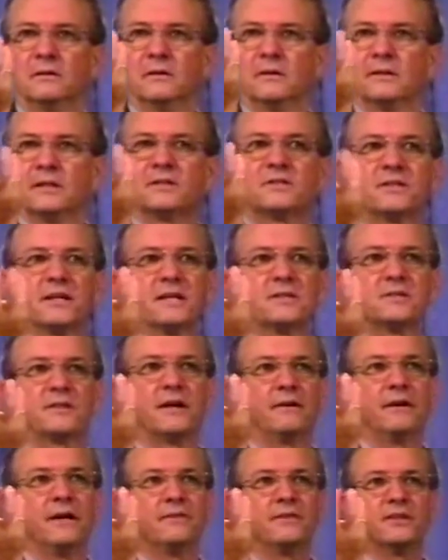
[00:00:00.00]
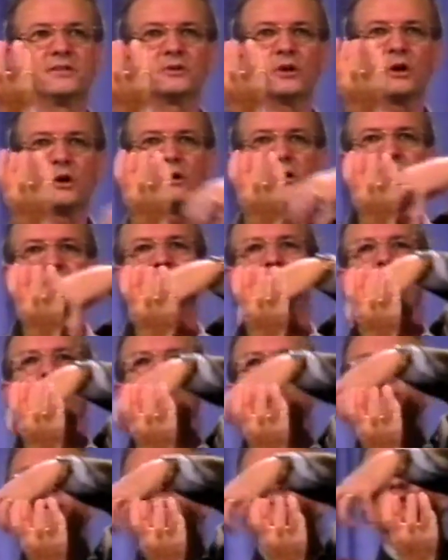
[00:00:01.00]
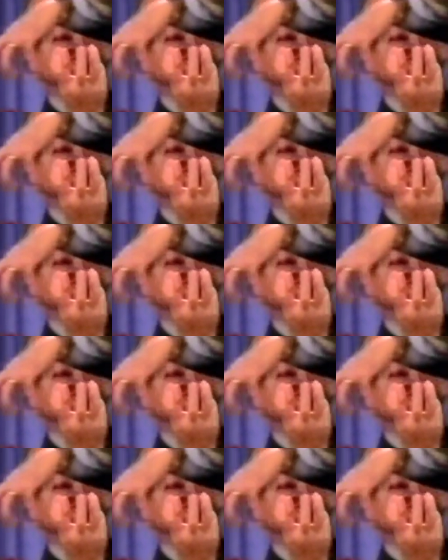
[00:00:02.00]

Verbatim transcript: that sits there, and this earth orbits